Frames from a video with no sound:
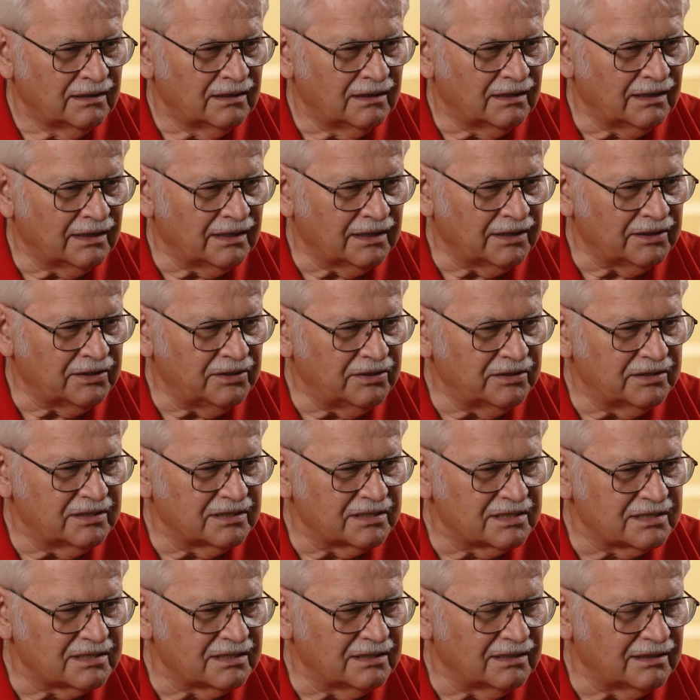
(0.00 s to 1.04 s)
And you
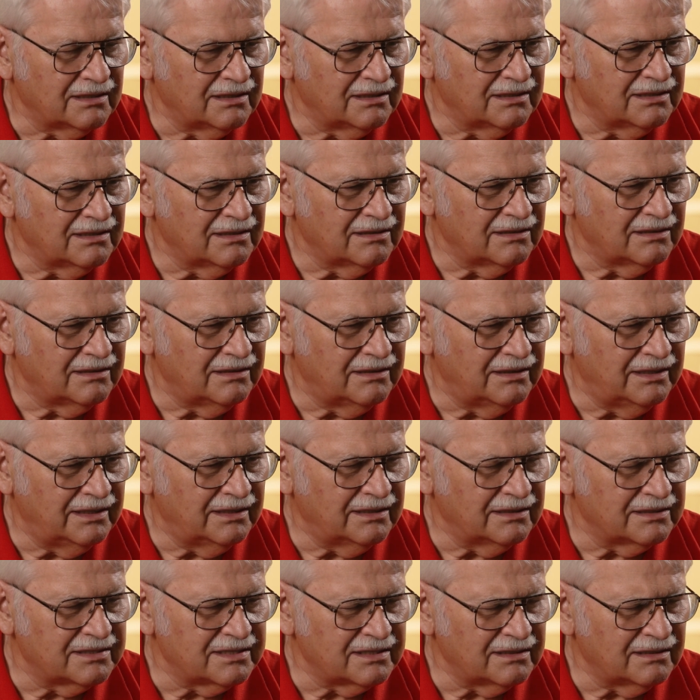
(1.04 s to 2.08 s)
just
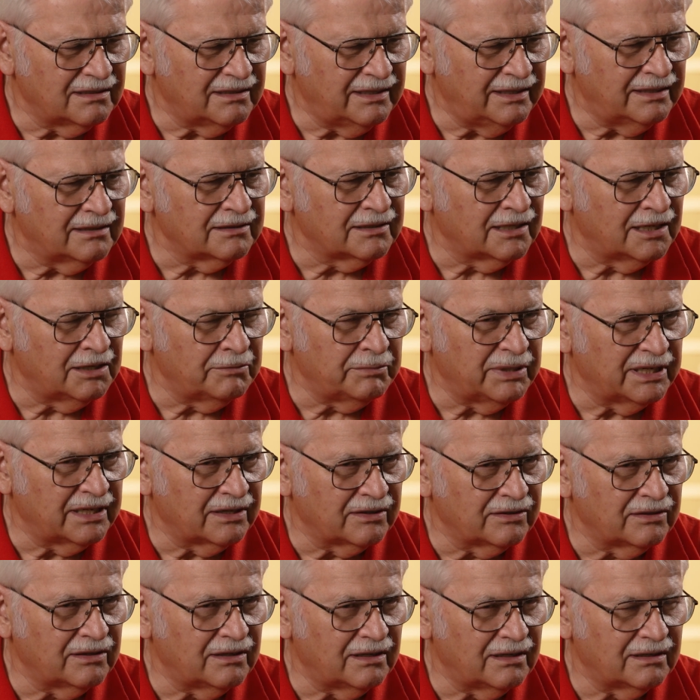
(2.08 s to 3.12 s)
kneel down by your
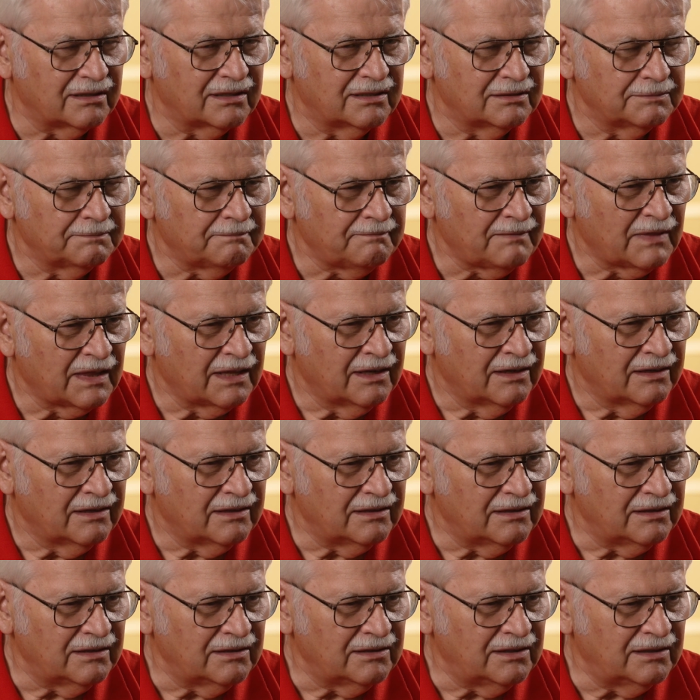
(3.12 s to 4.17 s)
dog
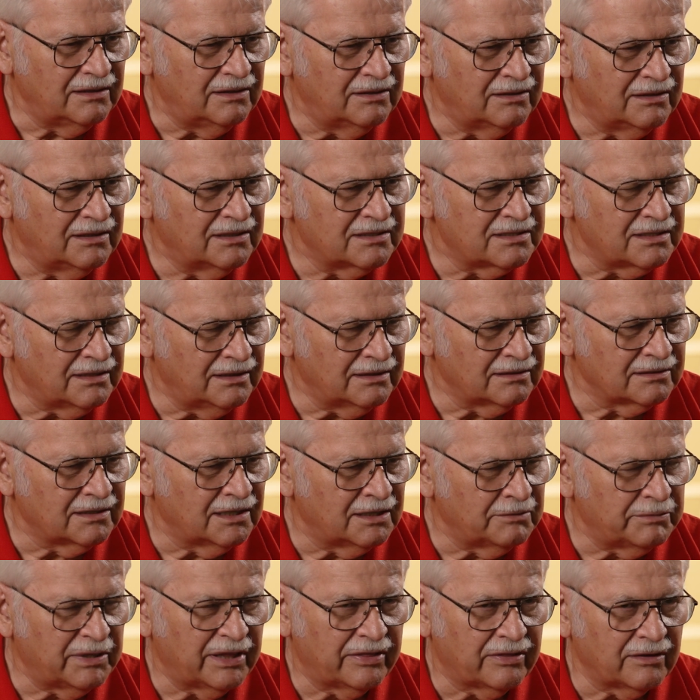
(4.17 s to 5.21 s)
you can just kneel
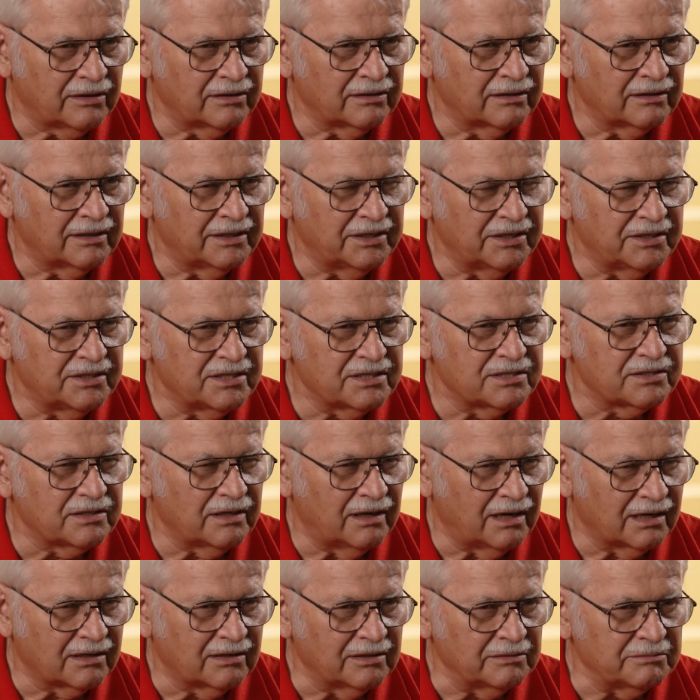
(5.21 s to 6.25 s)
down with Thunder and you just
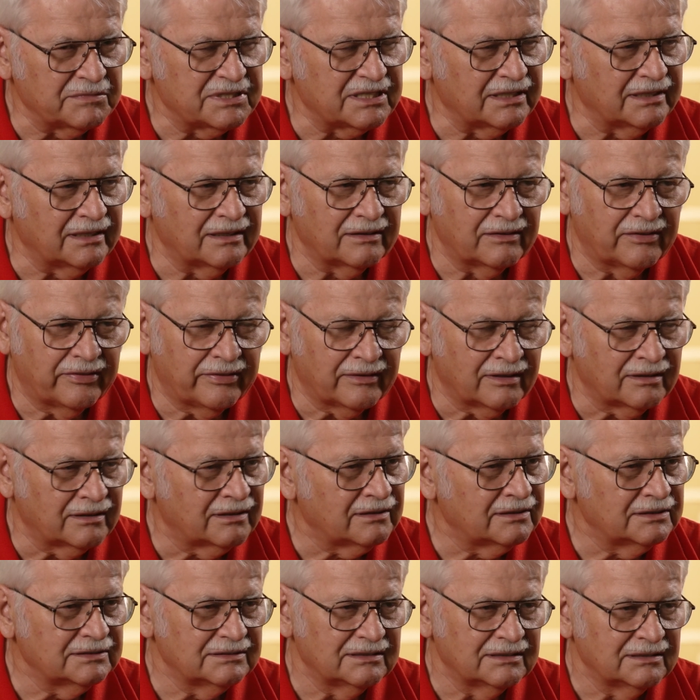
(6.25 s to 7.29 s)
talk to him, say,
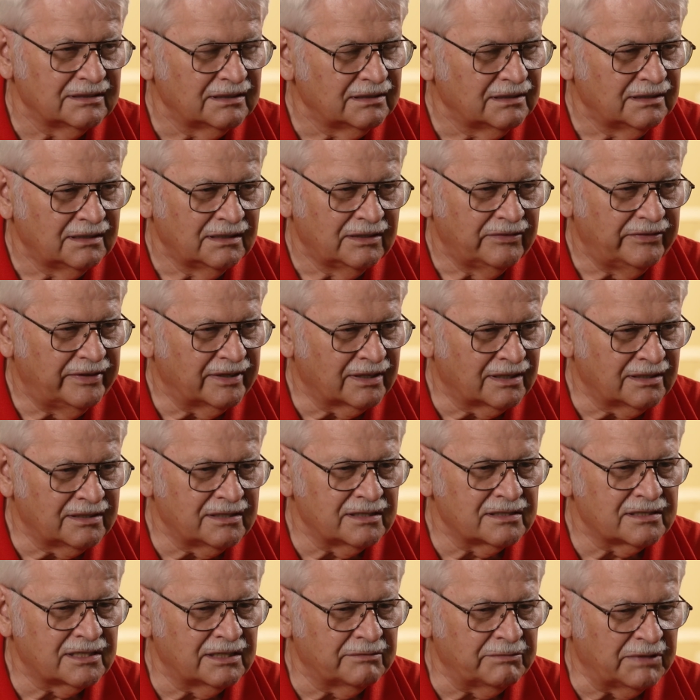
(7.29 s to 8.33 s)
Thunder, if you can
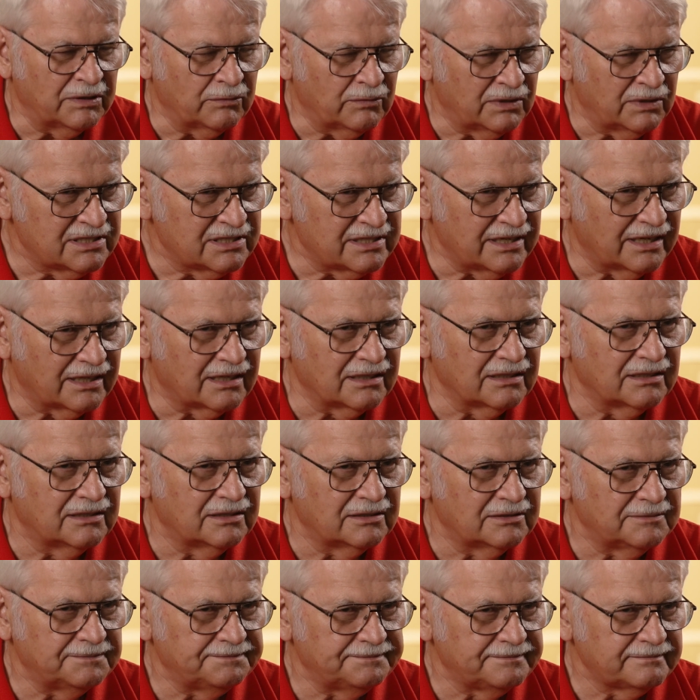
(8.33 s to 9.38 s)
just give me second.
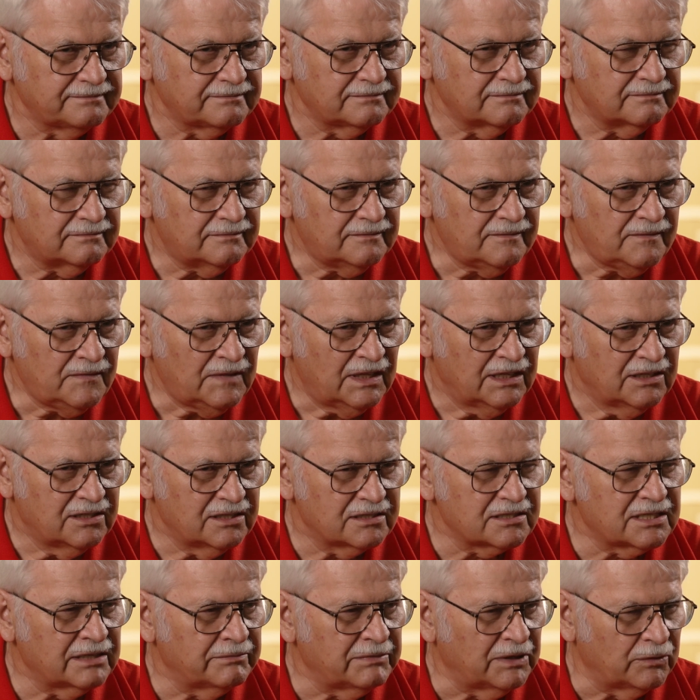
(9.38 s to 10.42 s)

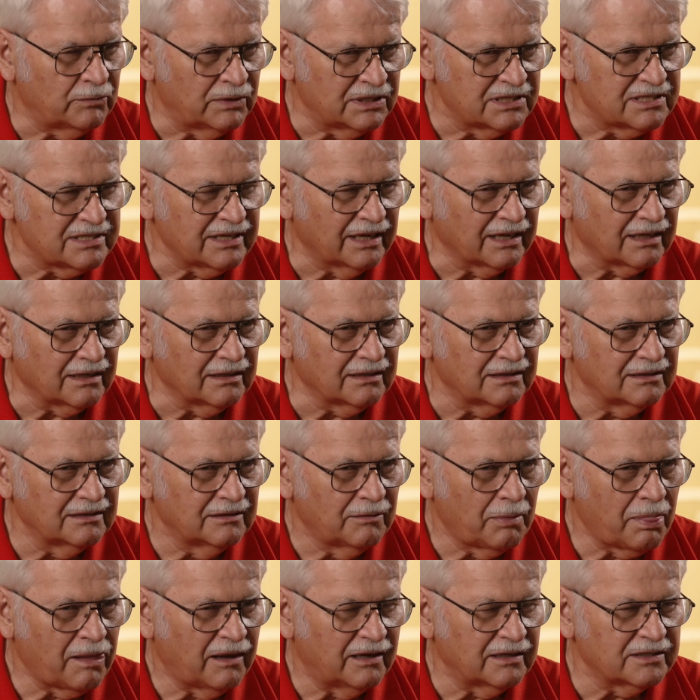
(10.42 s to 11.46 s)
Just give me one second.
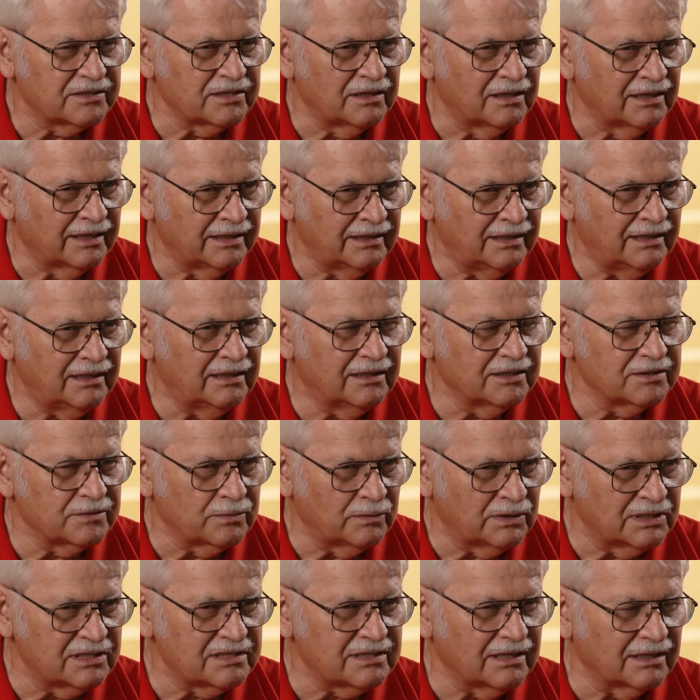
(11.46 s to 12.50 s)
That's all I need is
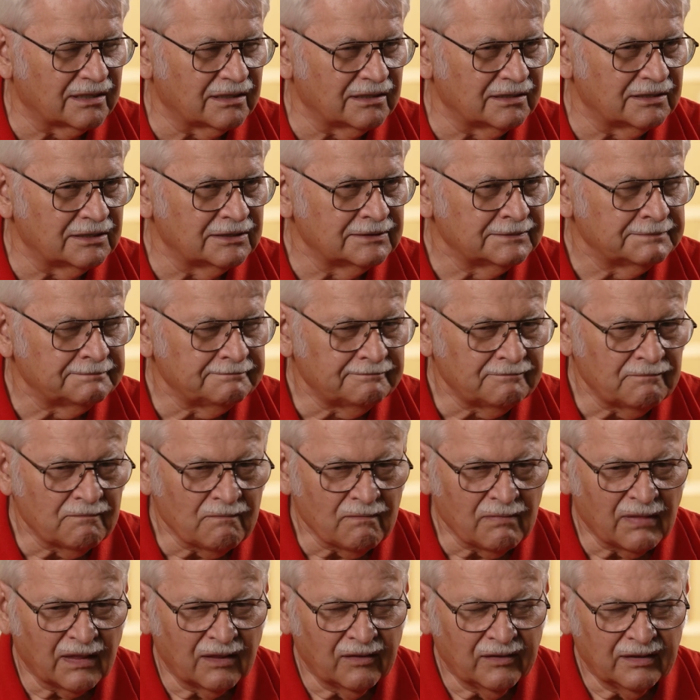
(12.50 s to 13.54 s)
one second.
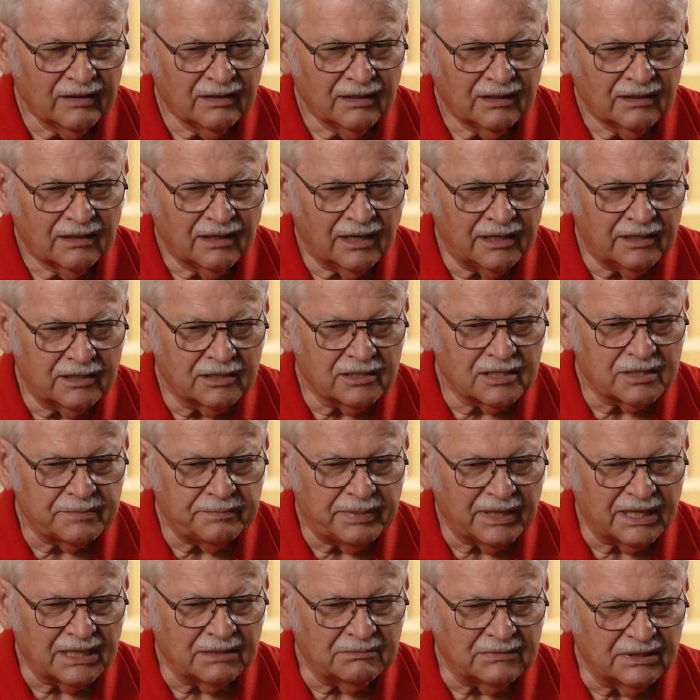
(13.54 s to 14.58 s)
And you just
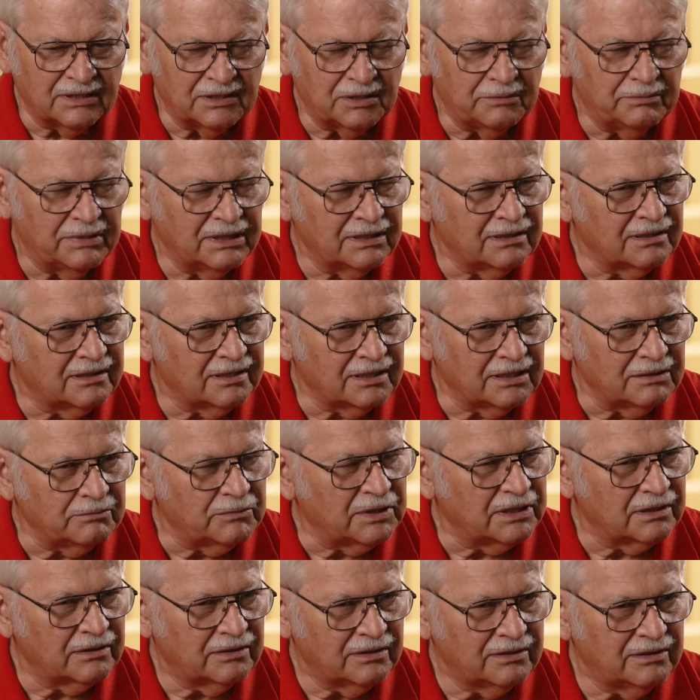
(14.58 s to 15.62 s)
pet him a little bit and tell him
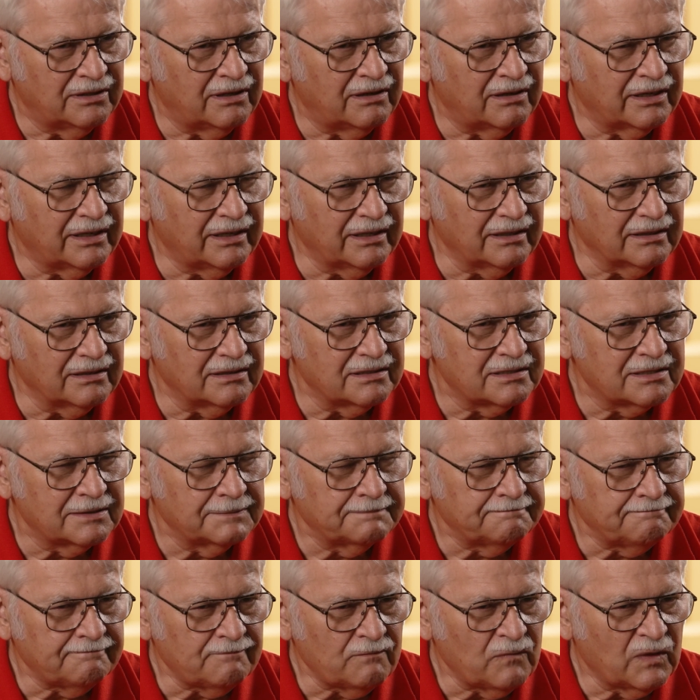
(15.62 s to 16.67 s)
what a good dog he is.
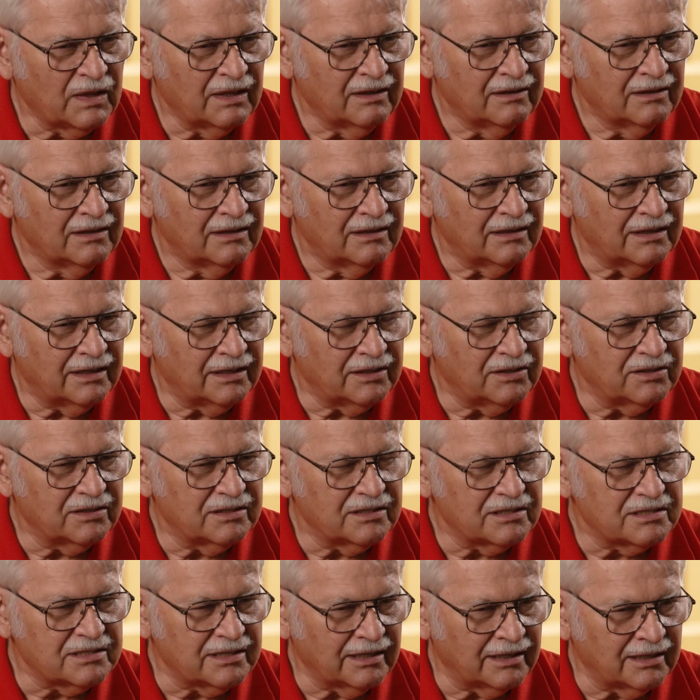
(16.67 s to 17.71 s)
And you
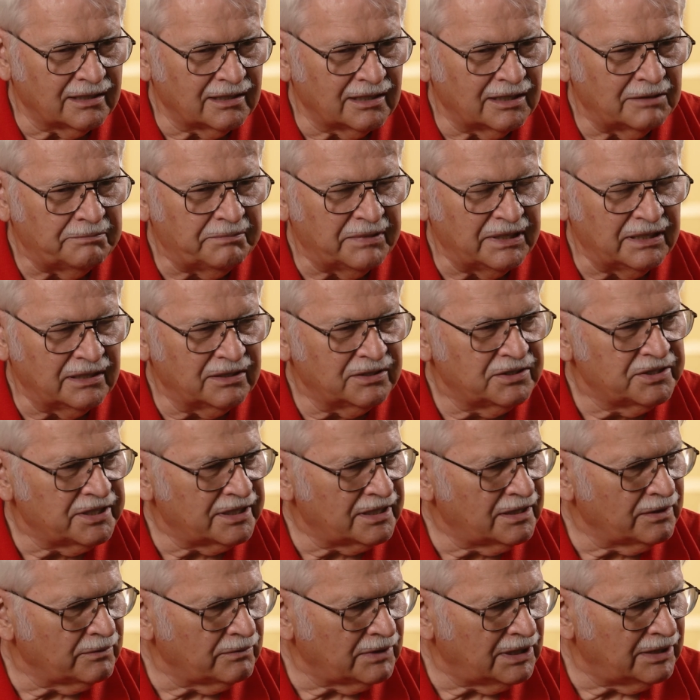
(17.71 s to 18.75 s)
just stand up and you
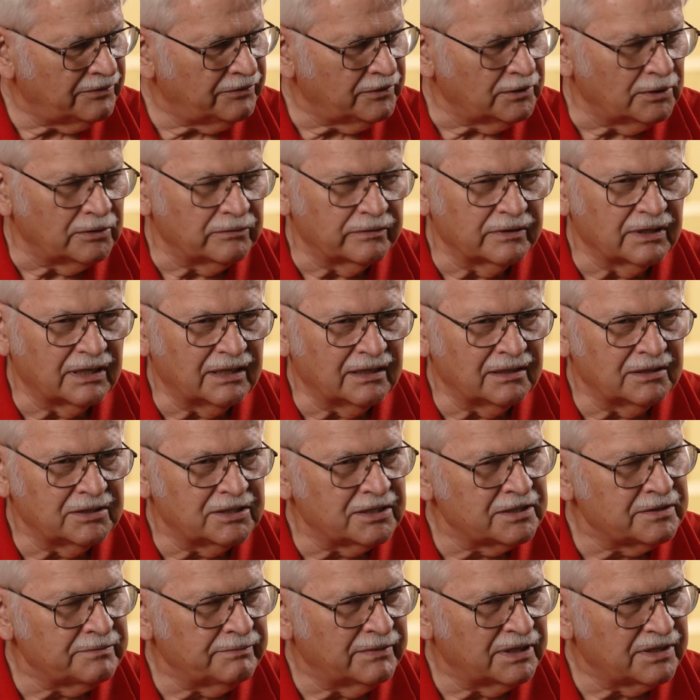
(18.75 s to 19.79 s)
check your rifle over again
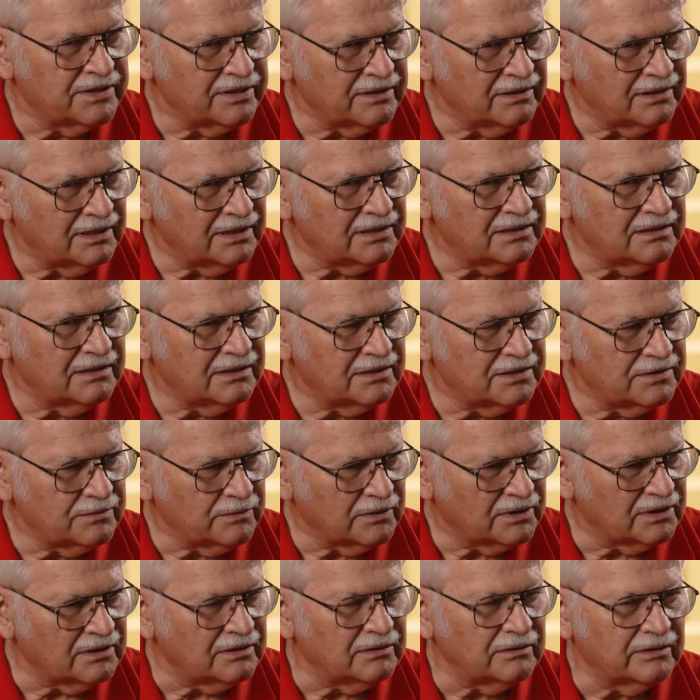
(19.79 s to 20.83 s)
just to make sure that that's
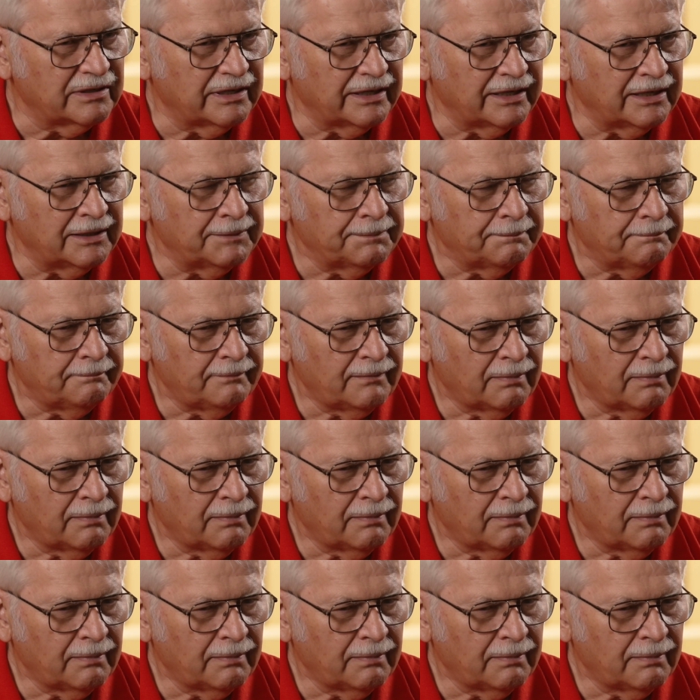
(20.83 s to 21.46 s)
working okay.